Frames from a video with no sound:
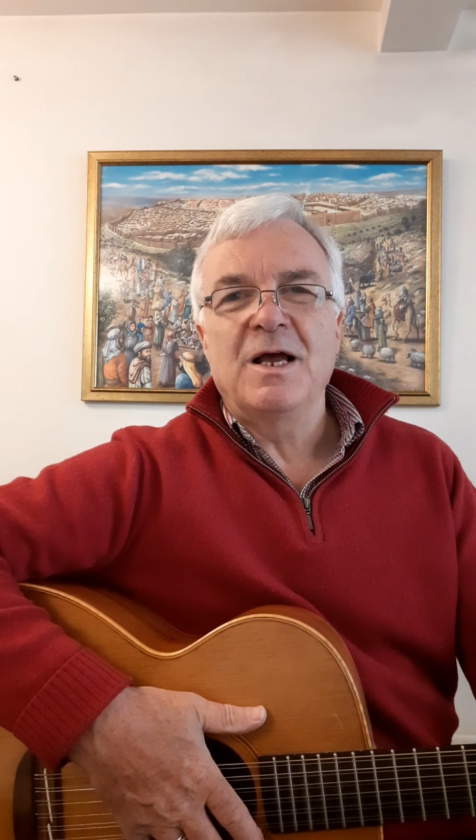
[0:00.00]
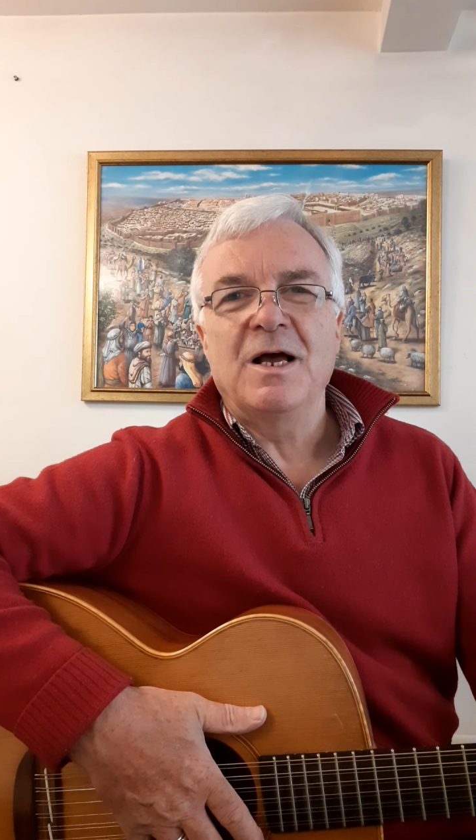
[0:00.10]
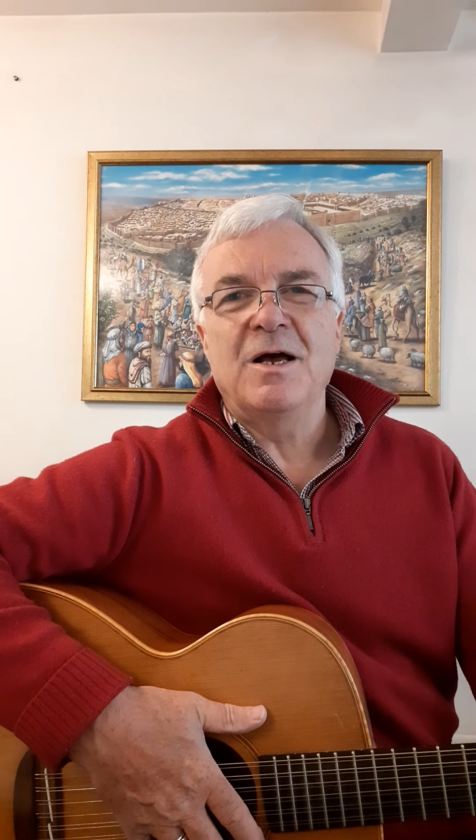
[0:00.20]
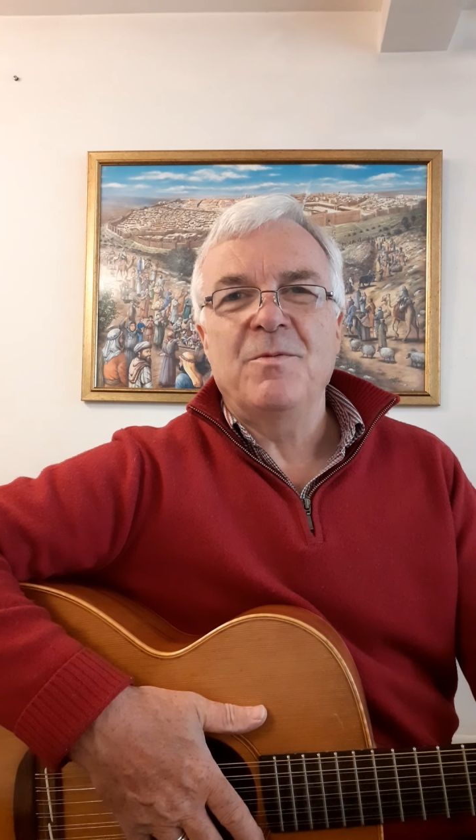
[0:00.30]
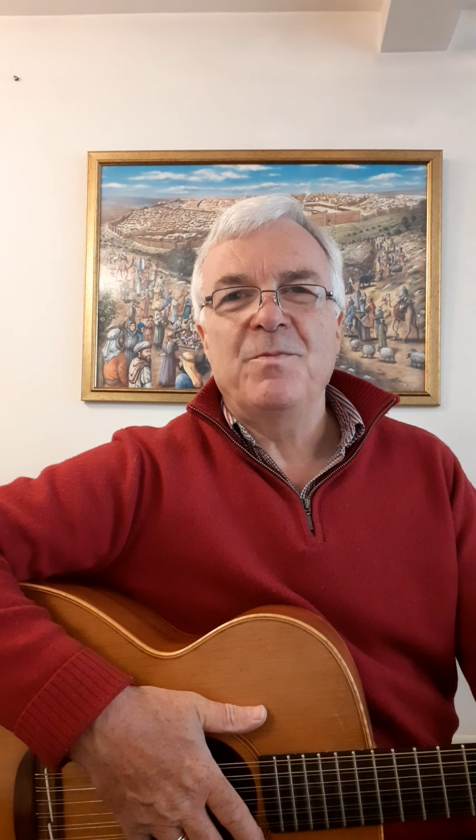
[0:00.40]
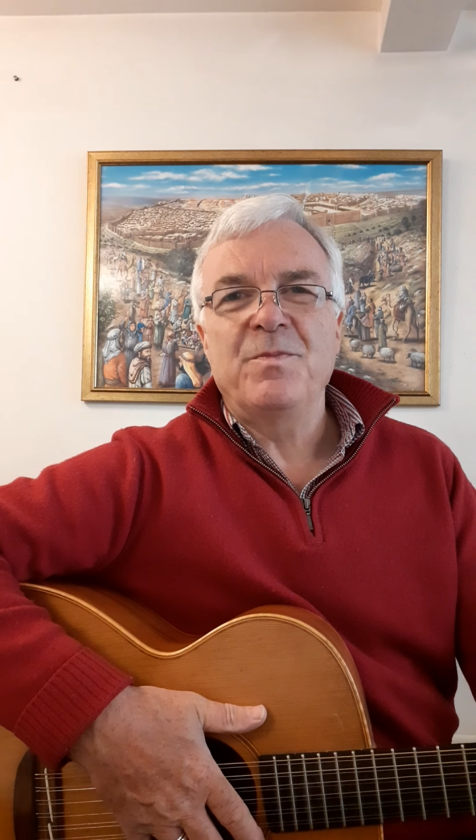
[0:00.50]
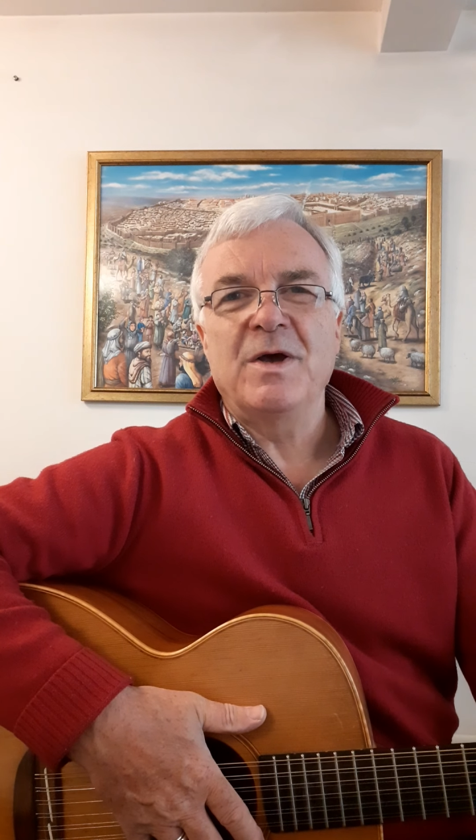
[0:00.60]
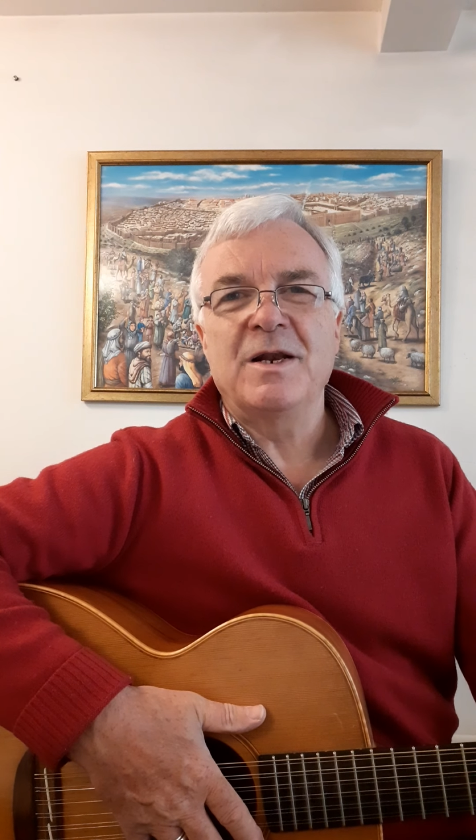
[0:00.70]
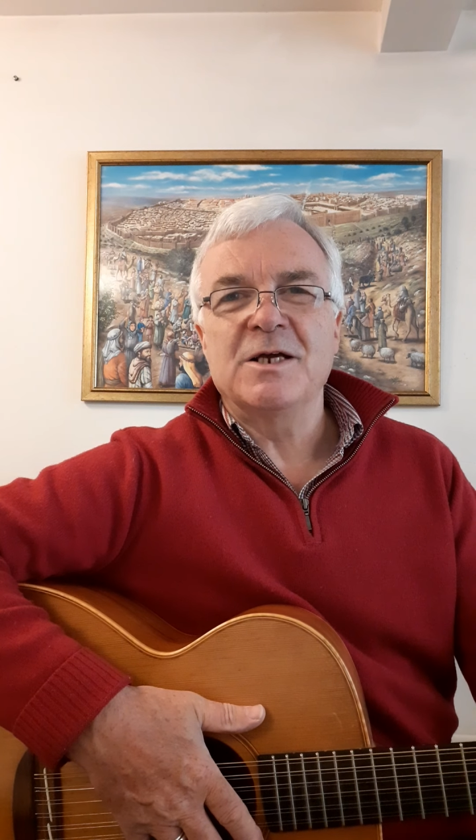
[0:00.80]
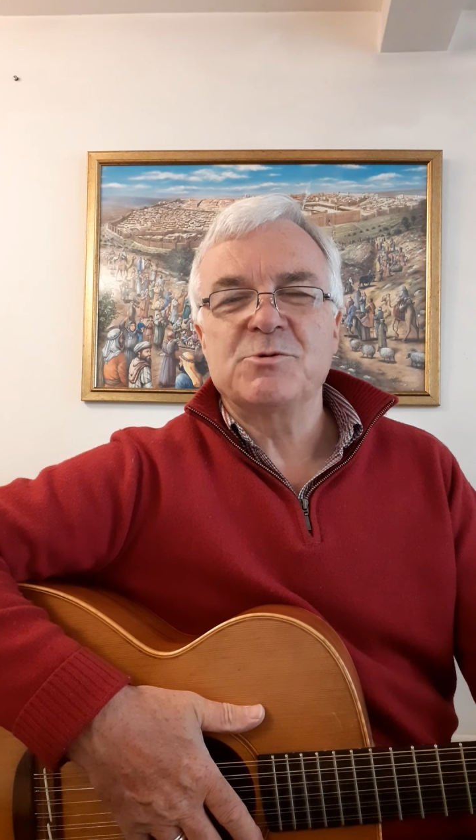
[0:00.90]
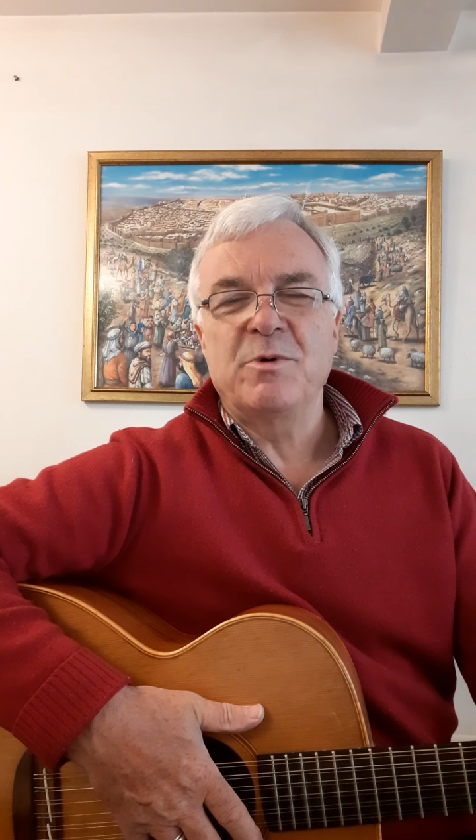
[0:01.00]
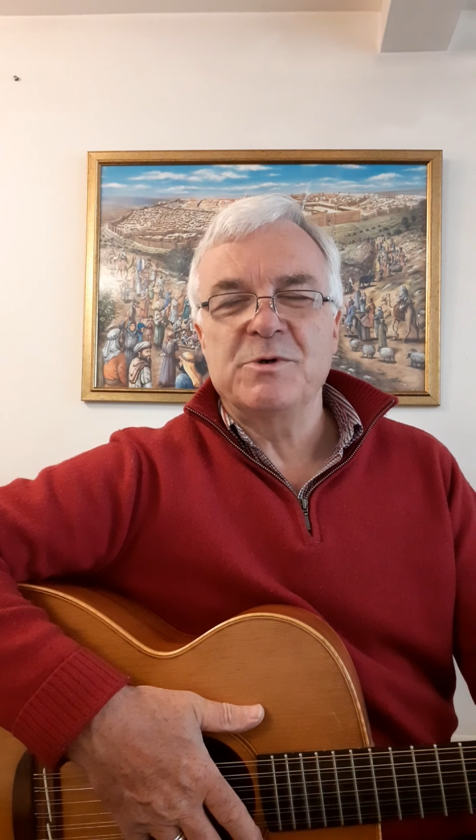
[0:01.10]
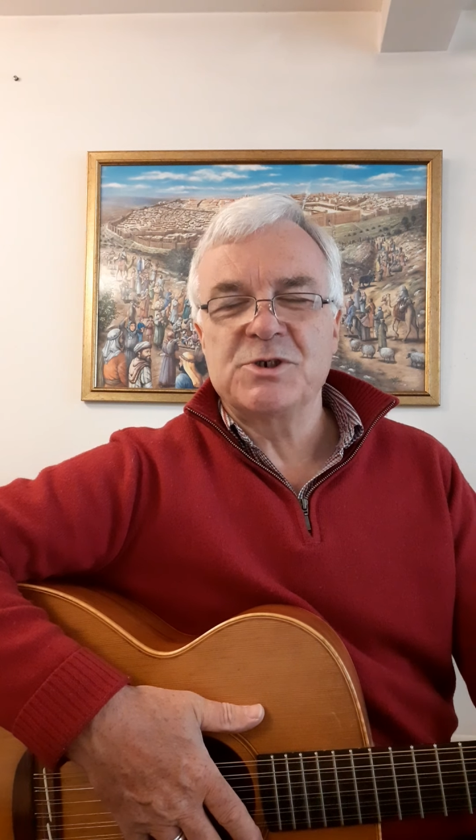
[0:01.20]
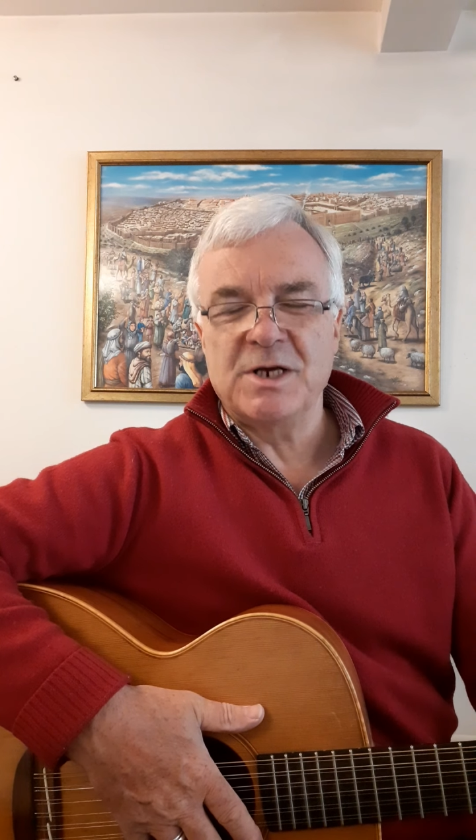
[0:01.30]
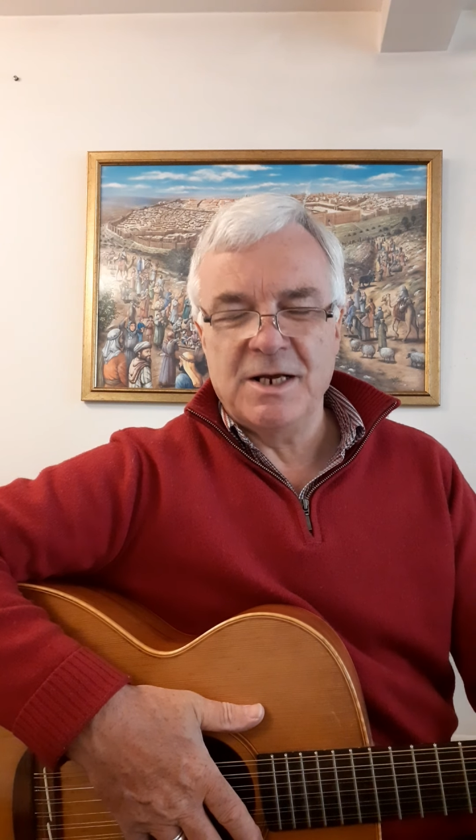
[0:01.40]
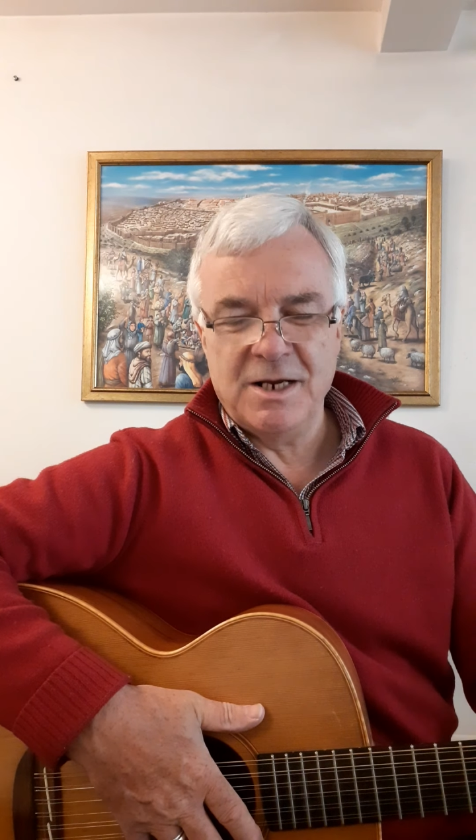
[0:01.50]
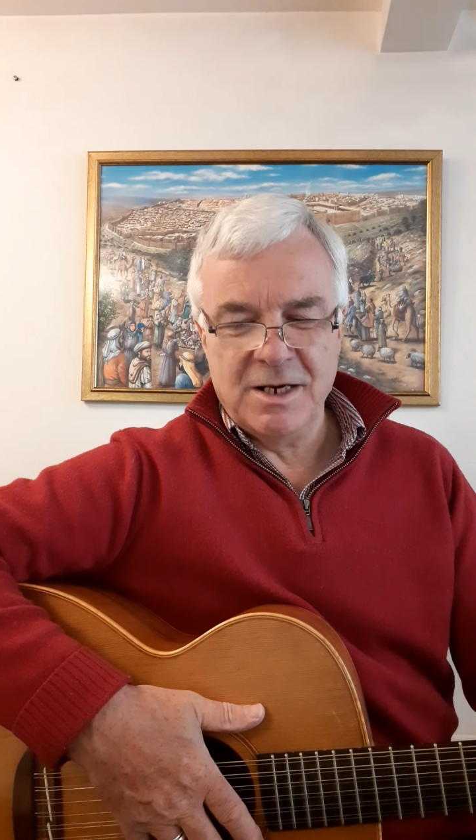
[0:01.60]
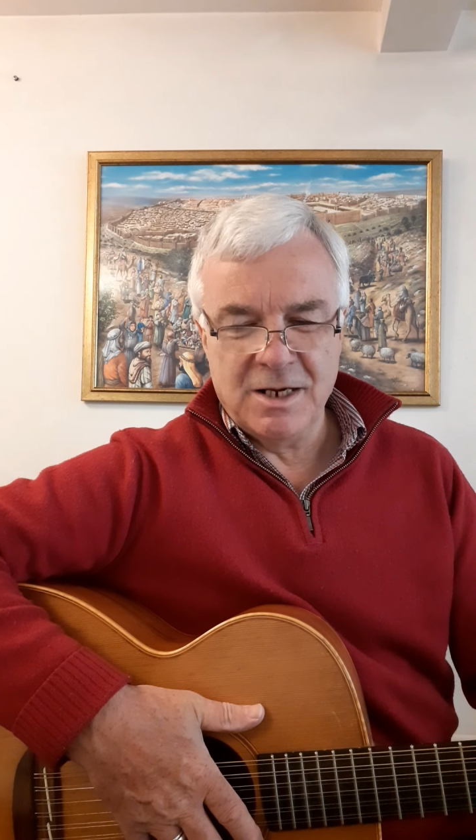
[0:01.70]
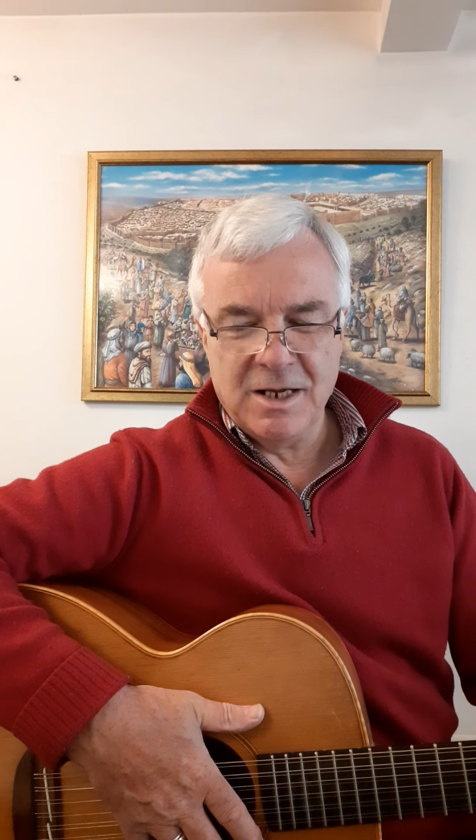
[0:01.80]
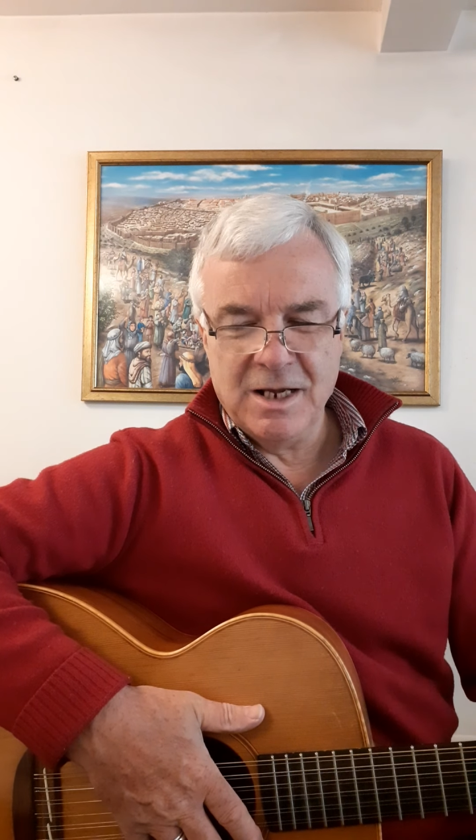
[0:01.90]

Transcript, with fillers: um, and as we were saying